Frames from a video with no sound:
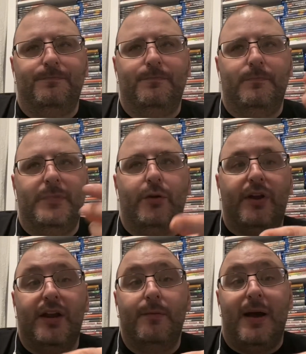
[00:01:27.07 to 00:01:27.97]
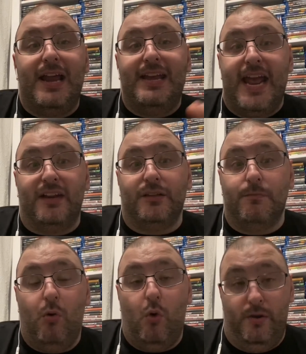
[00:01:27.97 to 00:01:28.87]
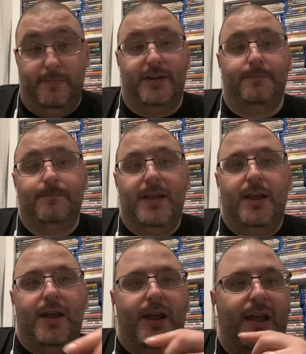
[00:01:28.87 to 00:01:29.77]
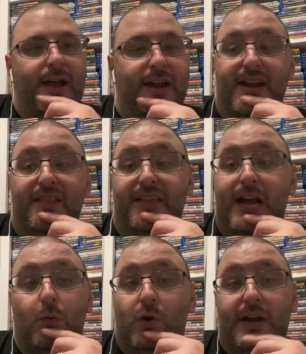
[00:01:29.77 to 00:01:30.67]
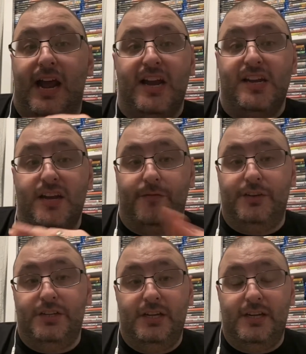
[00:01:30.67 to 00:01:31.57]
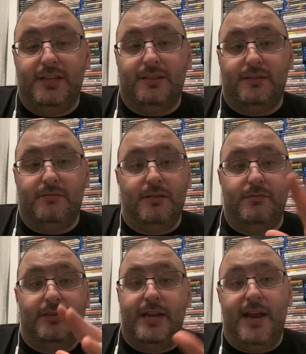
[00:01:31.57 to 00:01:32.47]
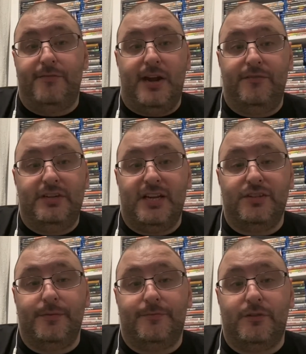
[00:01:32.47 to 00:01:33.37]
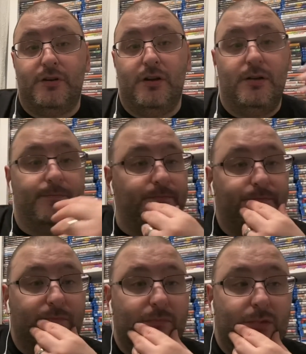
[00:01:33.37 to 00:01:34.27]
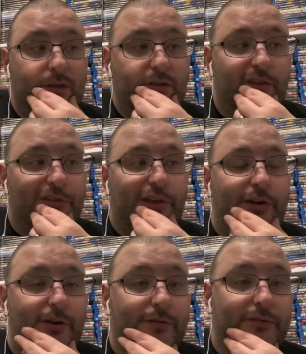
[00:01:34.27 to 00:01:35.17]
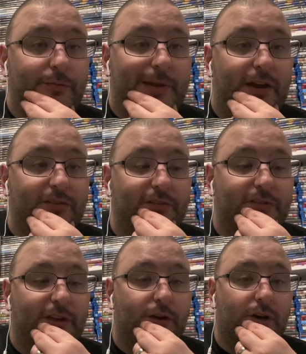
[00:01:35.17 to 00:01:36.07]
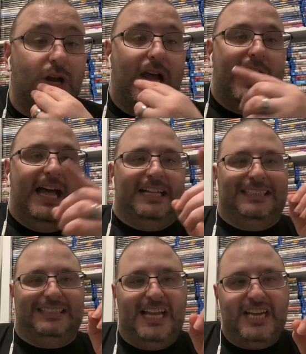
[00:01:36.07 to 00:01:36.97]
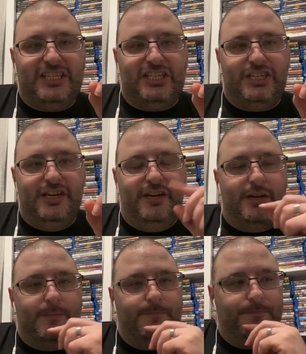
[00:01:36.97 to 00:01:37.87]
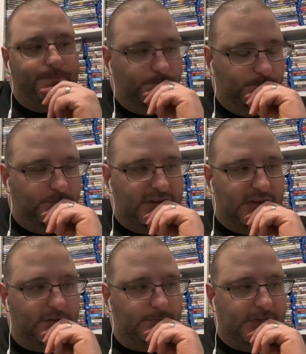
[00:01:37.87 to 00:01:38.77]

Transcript: narrated by Natalie Portman. And that one I never seen it. They never advertised it for the theater, to be out of the theater. Last year, well, not